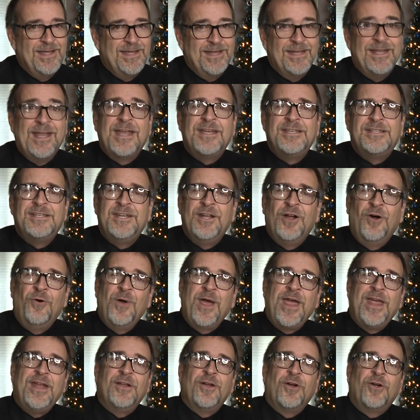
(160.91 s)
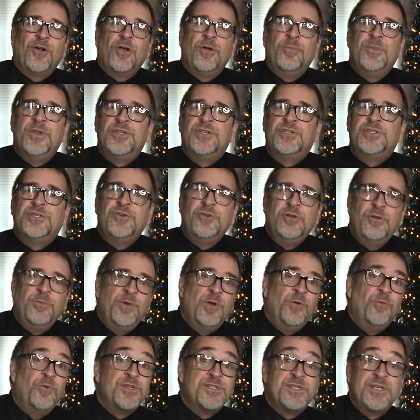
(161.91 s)
In 1908, Herman
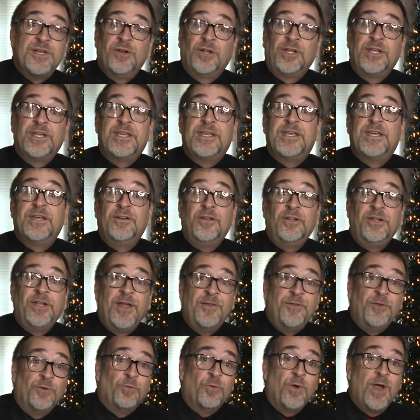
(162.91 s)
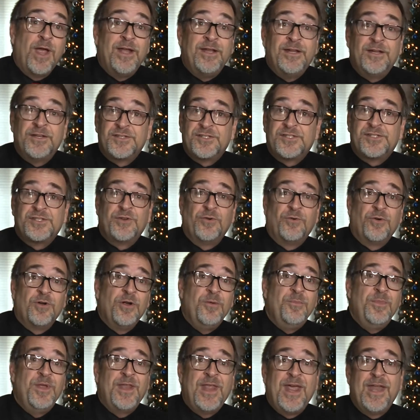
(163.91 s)
Schunemann was nearly killed on the Wren in a
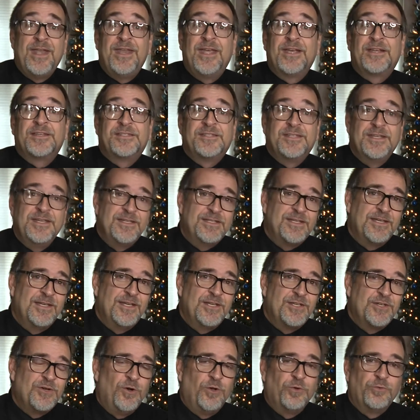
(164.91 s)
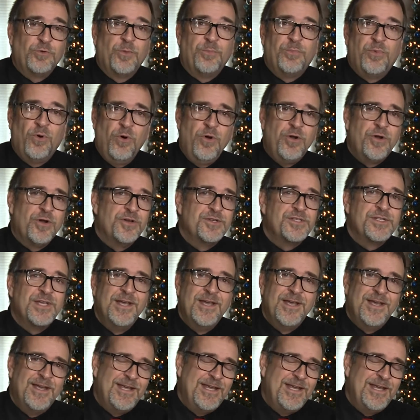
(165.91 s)
storm, and that next season he told reporters